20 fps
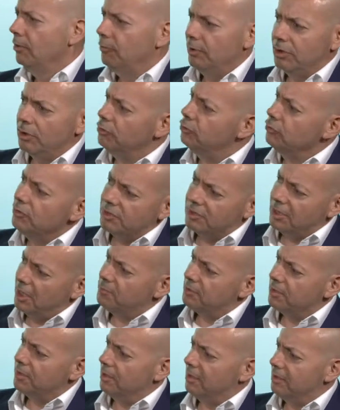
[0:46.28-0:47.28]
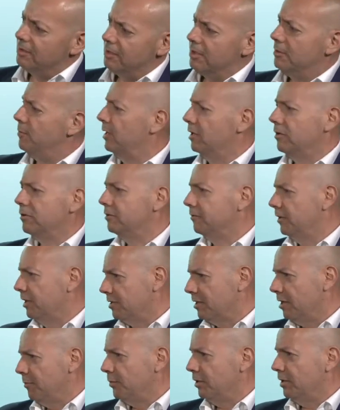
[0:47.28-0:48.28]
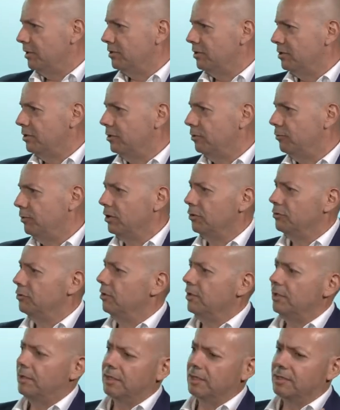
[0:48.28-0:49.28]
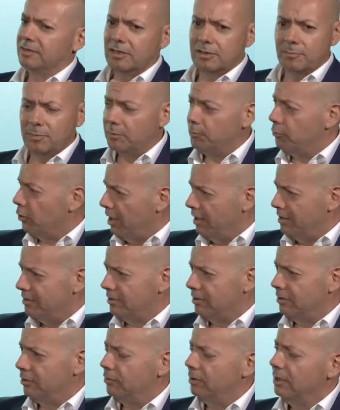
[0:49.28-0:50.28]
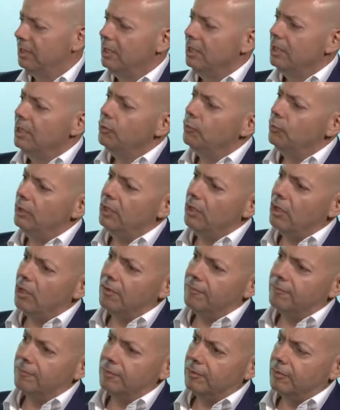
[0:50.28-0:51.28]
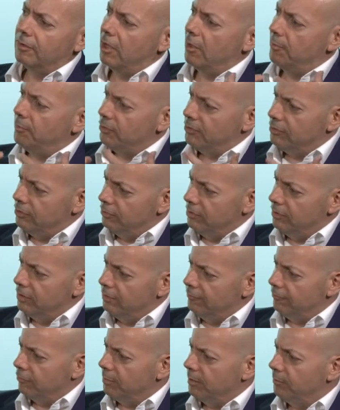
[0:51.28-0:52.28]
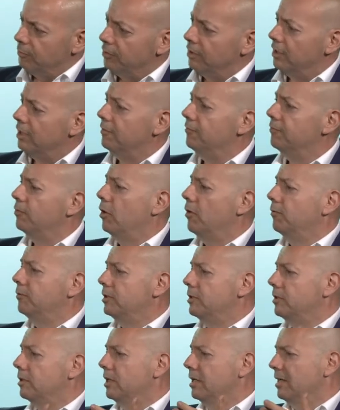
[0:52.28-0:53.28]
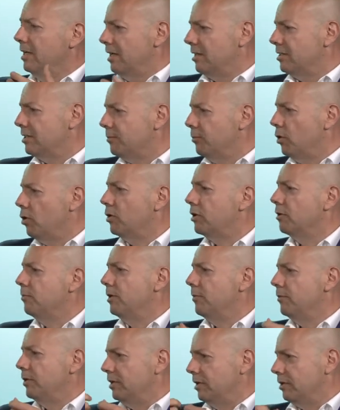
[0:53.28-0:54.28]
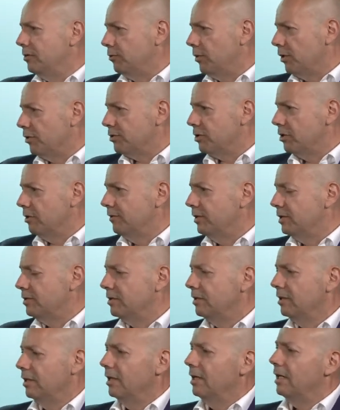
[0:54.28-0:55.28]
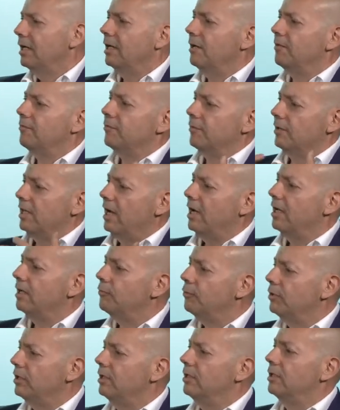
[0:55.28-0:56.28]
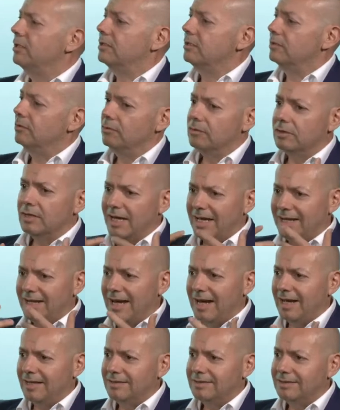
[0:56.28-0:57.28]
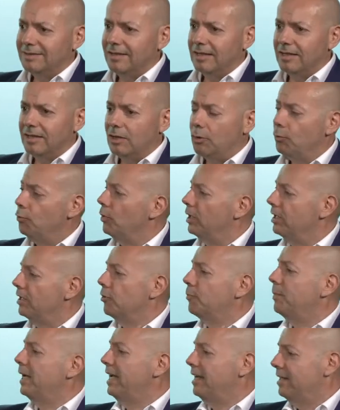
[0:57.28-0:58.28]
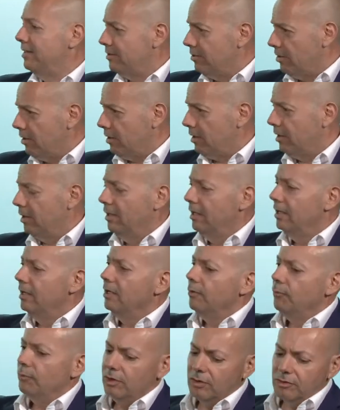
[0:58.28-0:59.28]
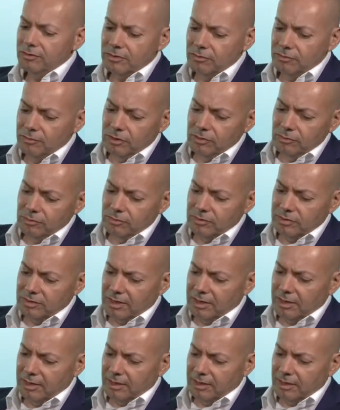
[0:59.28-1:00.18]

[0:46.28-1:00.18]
we don't do the types of things that the medical device companies do. We don't do the things that the big brands do. We offer an opportunity for people to get involved in a small commitment into our service, and for that we need to get at what their pains are. We also use